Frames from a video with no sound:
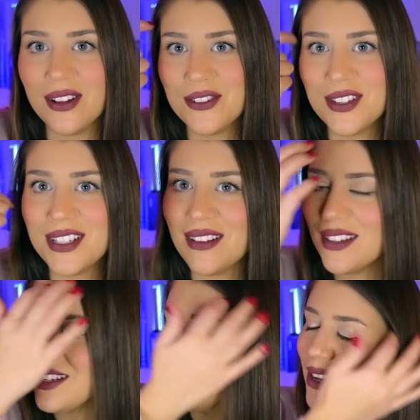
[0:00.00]
ultrasound
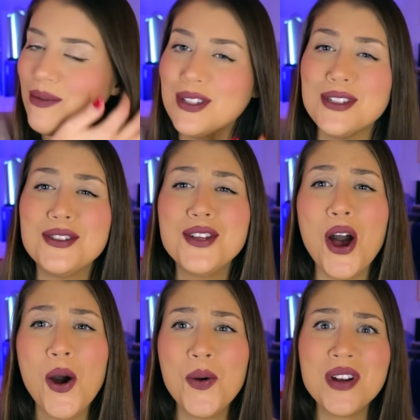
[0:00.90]
that day was so
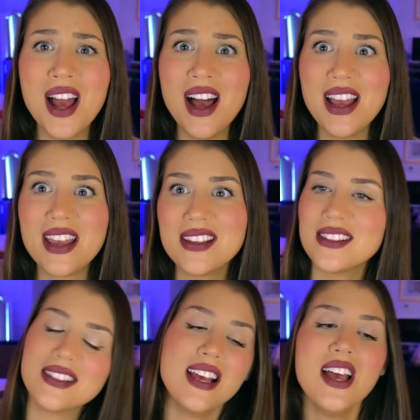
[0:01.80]

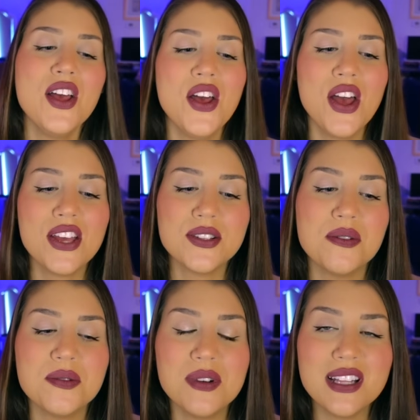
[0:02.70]
nice. So it
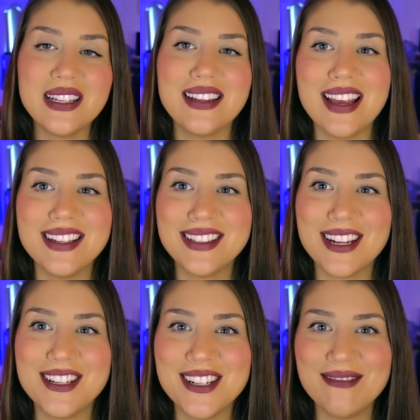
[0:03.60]
was really nice
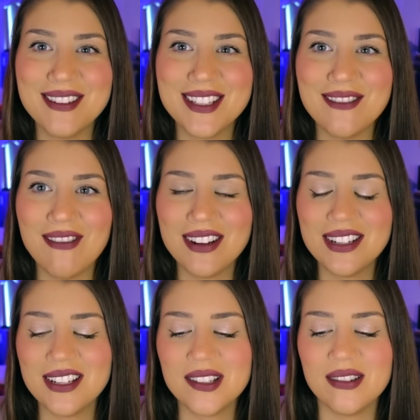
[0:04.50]
that she was the one
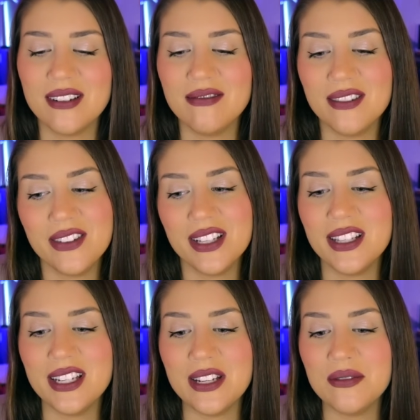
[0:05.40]
to sort of reveal
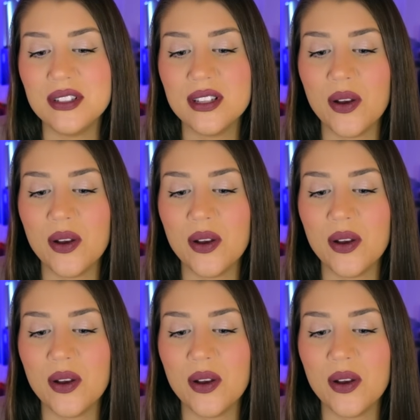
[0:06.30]
the news.